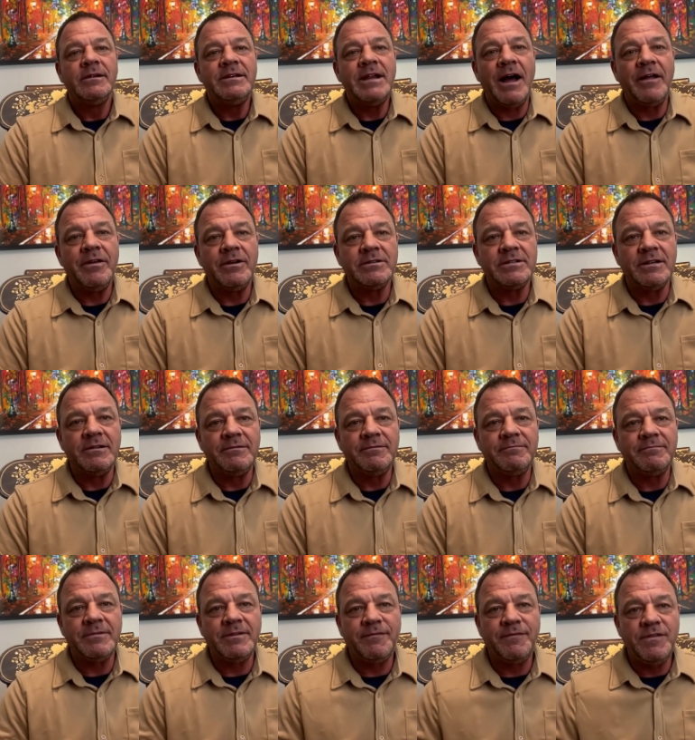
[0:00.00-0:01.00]
Now, there's a
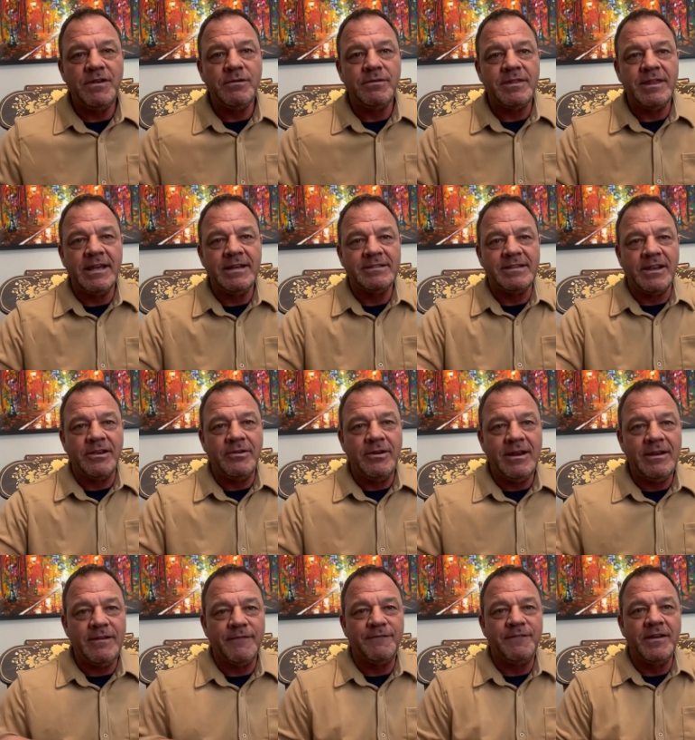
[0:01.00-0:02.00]
few things that you
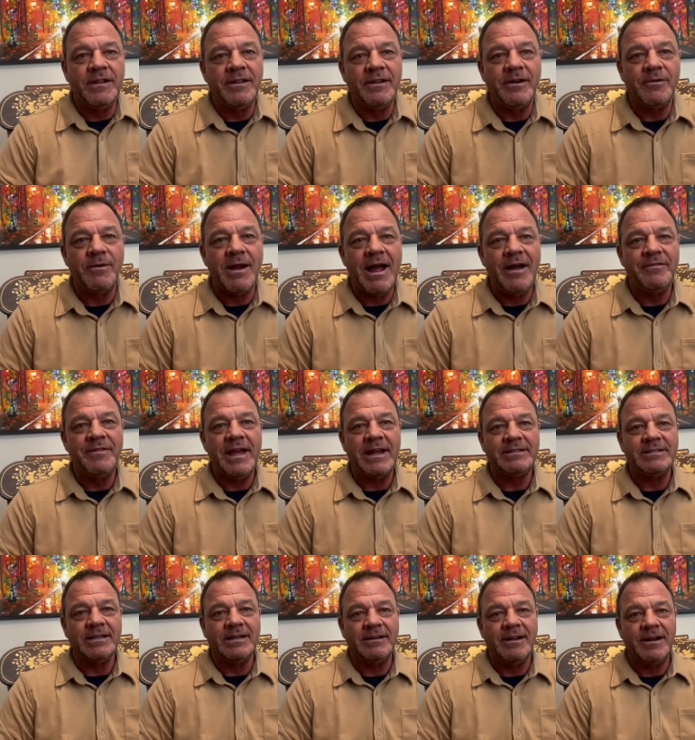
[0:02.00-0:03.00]
need to fill in around
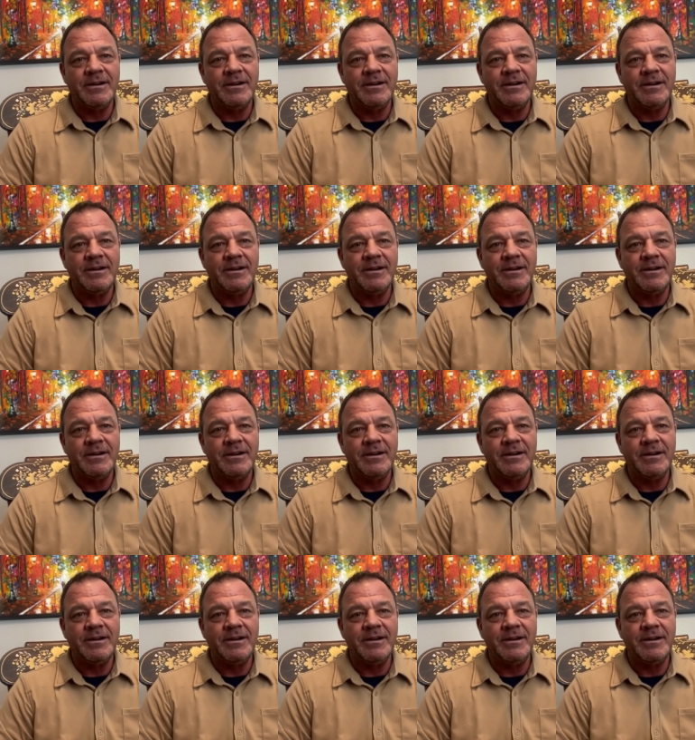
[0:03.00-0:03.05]
that to